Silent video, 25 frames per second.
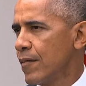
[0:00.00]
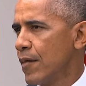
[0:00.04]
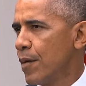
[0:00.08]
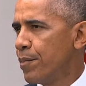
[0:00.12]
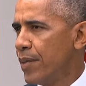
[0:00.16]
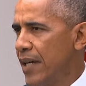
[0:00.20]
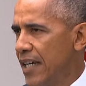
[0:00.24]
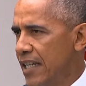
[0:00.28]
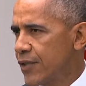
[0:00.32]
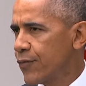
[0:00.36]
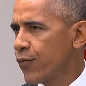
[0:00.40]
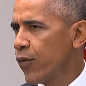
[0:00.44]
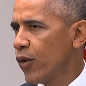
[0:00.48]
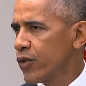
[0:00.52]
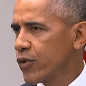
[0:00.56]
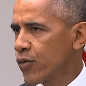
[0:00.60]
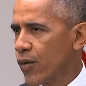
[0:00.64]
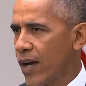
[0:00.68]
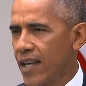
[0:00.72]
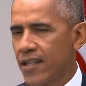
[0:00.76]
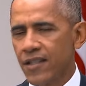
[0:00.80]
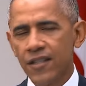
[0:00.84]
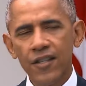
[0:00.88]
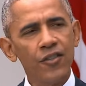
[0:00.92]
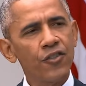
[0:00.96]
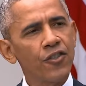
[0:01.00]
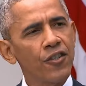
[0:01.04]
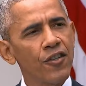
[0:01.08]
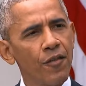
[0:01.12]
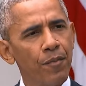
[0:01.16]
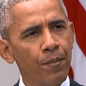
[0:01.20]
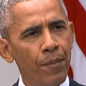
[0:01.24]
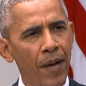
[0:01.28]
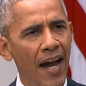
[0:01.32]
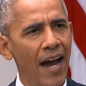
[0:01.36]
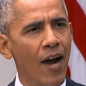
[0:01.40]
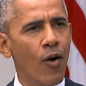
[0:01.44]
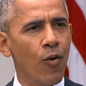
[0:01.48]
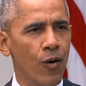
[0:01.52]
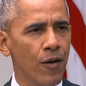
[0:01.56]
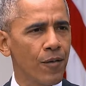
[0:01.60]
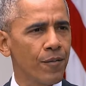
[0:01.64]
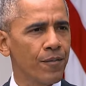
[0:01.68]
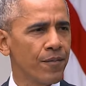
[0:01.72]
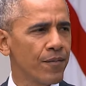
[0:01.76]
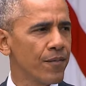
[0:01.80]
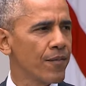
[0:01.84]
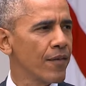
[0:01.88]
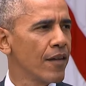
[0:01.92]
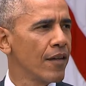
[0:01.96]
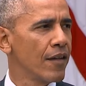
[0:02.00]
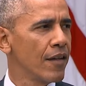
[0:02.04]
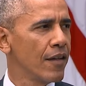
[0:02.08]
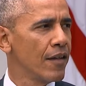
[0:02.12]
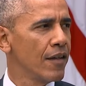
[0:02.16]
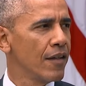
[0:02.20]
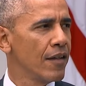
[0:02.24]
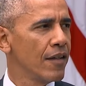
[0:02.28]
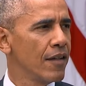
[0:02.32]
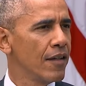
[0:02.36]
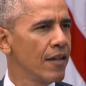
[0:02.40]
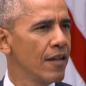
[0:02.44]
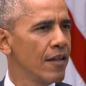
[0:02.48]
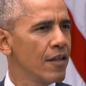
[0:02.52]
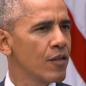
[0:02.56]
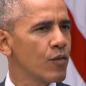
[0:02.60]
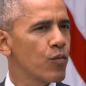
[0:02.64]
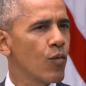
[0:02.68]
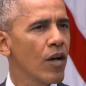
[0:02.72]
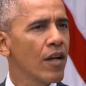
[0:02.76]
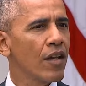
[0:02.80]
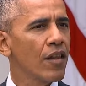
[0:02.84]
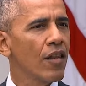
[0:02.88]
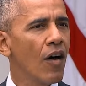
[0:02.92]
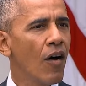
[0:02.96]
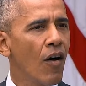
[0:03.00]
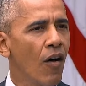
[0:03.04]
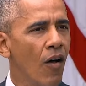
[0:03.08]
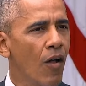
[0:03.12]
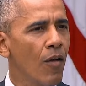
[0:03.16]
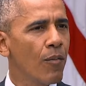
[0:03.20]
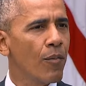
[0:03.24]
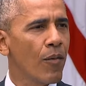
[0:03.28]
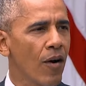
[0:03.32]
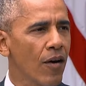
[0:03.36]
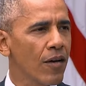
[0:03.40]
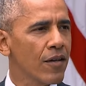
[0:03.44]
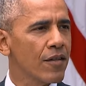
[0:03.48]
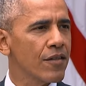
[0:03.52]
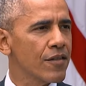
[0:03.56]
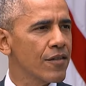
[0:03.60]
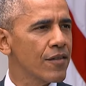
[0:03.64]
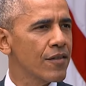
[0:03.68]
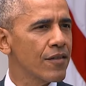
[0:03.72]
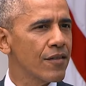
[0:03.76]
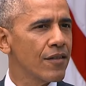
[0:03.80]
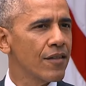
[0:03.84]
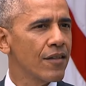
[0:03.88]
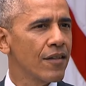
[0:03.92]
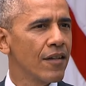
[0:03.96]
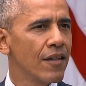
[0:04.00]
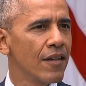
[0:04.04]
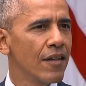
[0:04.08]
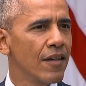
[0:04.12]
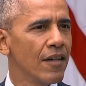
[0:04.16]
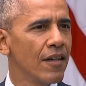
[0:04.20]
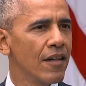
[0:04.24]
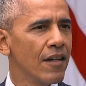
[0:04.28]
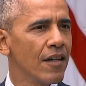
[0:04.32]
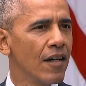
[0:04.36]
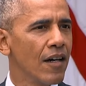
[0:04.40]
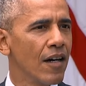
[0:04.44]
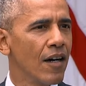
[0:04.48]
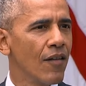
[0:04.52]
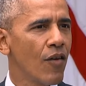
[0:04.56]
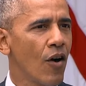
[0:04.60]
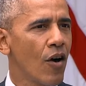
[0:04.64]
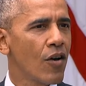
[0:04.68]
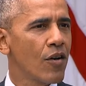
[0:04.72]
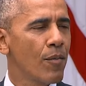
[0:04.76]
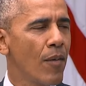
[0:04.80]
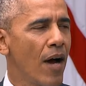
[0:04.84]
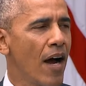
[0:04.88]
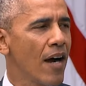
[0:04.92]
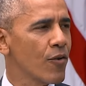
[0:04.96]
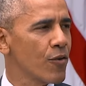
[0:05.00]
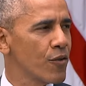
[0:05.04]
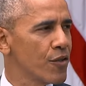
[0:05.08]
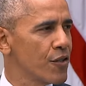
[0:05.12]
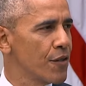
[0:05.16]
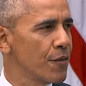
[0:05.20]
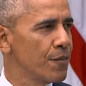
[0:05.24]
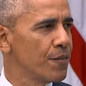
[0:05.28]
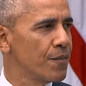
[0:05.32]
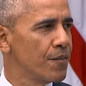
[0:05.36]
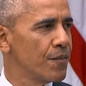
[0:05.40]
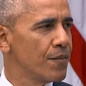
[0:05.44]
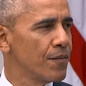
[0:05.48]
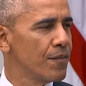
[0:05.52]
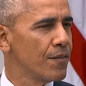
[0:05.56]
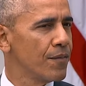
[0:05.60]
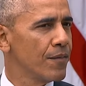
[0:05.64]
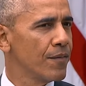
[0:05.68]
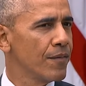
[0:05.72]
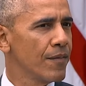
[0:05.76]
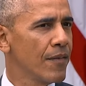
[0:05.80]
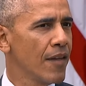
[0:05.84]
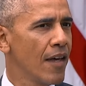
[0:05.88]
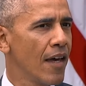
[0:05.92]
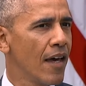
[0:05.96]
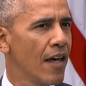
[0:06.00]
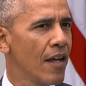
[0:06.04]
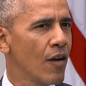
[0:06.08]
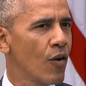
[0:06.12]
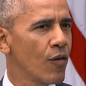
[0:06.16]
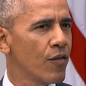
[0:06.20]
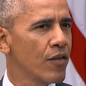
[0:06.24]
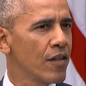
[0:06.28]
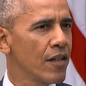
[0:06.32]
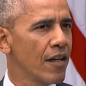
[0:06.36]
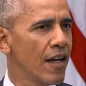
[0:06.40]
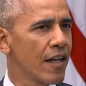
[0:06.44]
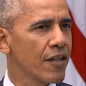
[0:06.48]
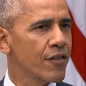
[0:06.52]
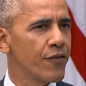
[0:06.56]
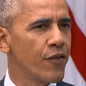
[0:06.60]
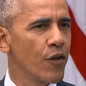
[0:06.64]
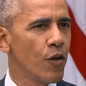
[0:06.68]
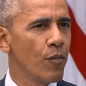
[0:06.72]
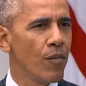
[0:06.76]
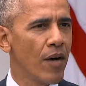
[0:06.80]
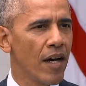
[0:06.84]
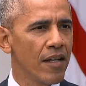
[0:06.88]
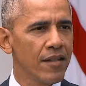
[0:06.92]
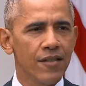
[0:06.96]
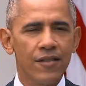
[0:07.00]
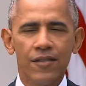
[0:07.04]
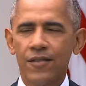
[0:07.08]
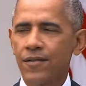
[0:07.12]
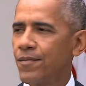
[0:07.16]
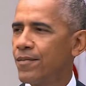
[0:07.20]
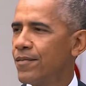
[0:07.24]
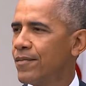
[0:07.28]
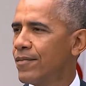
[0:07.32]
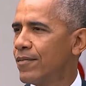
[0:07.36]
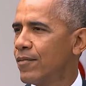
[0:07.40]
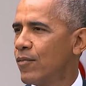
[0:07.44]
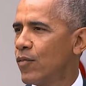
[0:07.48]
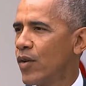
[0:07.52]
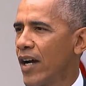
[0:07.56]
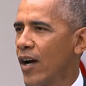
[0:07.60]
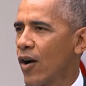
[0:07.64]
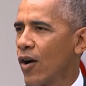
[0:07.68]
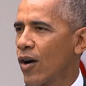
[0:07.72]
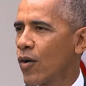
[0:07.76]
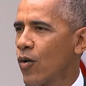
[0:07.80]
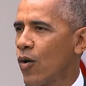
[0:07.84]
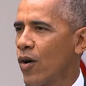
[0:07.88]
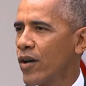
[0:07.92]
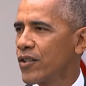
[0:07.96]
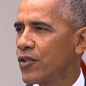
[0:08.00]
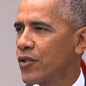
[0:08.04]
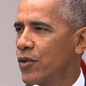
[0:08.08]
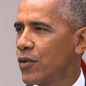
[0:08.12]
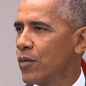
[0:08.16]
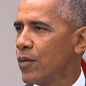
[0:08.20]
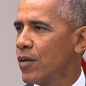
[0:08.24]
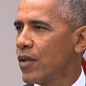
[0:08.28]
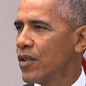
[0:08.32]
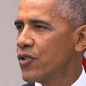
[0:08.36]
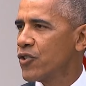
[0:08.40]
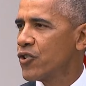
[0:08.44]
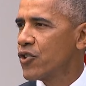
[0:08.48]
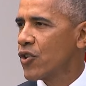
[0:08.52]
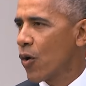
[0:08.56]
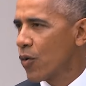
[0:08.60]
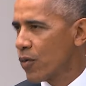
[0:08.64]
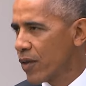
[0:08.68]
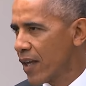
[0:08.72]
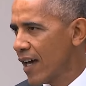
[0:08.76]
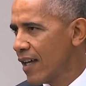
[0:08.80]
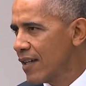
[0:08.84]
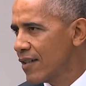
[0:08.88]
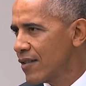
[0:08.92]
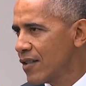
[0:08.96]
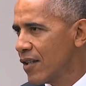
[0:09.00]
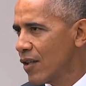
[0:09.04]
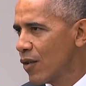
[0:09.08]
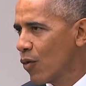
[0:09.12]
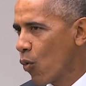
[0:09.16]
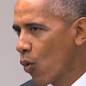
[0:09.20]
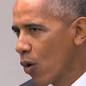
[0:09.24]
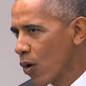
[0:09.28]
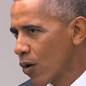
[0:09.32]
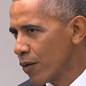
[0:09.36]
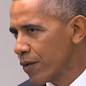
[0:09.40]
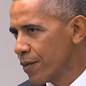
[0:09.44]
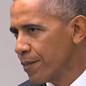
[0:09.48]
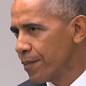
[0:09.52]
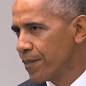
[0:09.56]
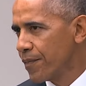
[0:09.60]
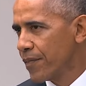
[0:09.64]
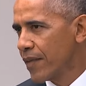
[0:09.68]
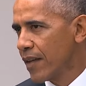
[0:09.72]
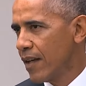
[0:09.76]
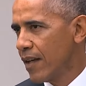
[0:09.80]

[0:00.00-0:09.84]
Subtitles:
The peaceful transition of power is one of the hallmarks of our democracy. And over the next few months, we are going to show that to the world.